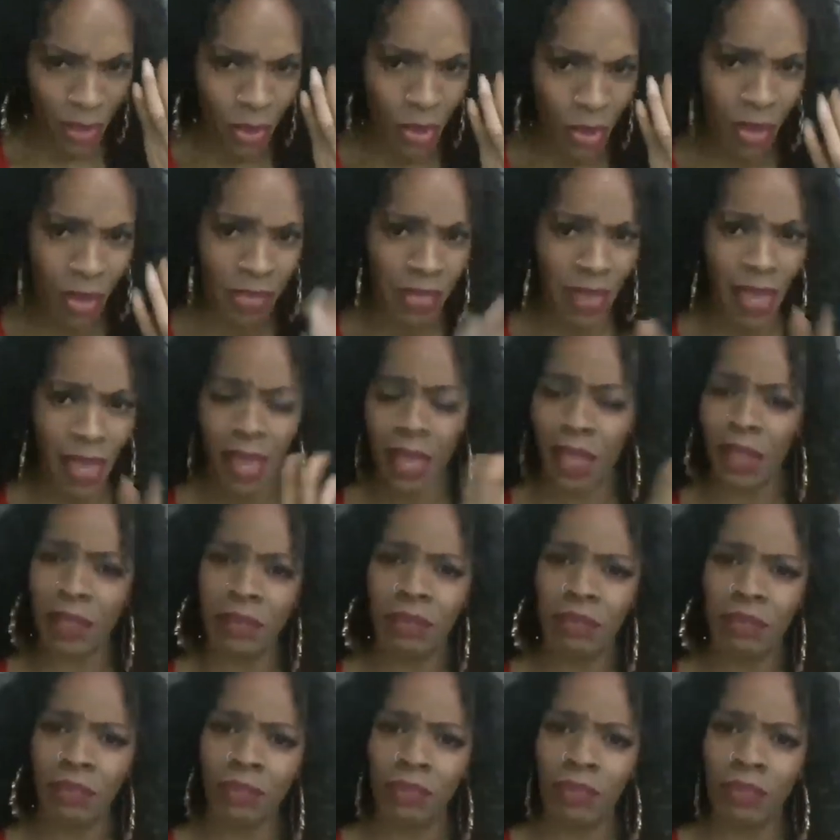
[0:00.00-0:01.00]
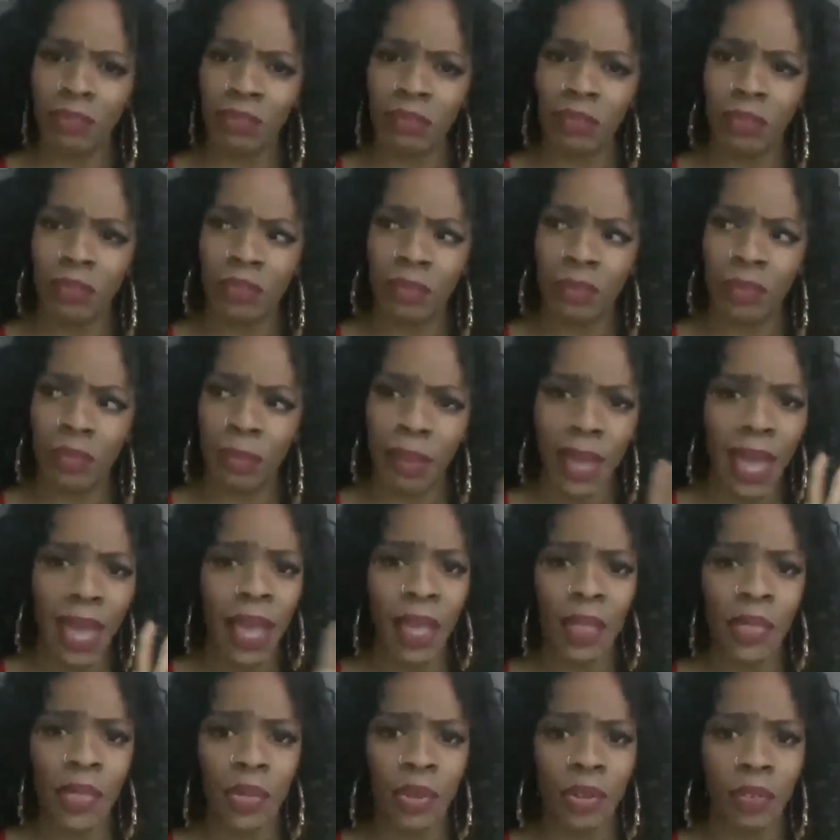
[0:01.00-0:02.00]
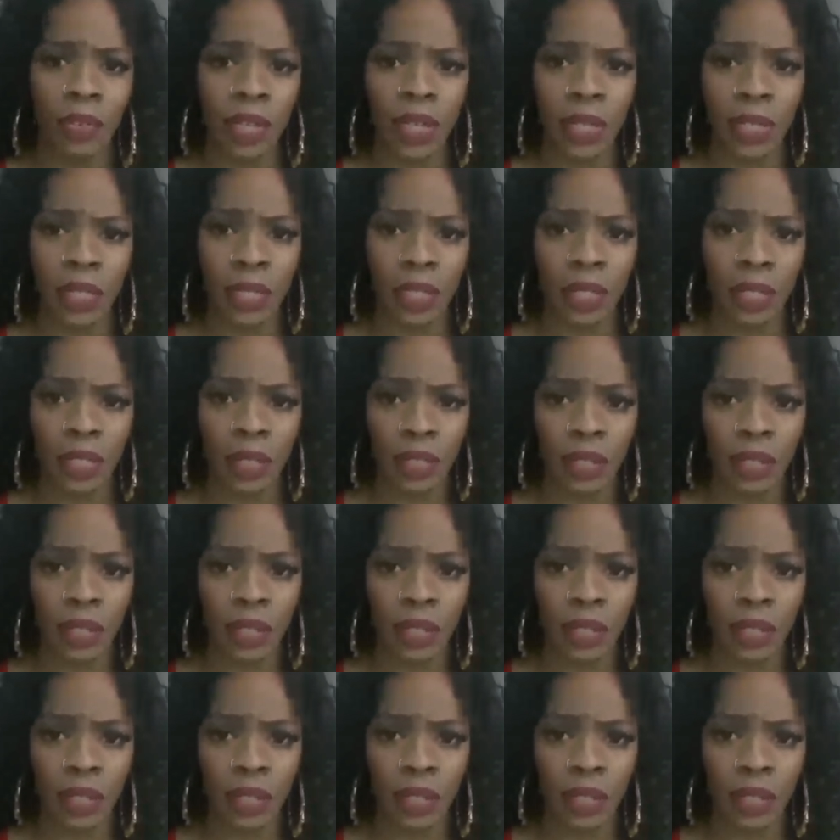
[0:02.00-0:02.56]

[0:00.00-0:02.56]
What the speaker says: on that path already.